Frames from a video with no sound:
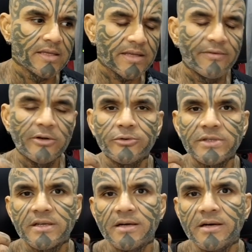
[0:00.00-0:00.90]
someone
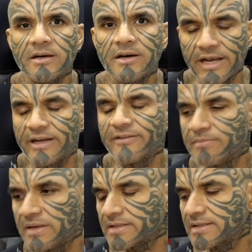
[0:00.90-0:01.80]
who's a creative
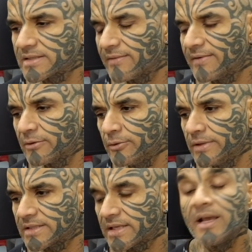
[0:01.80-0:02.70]
person someone who
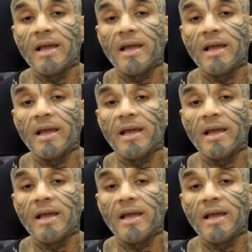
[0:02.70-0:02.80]
is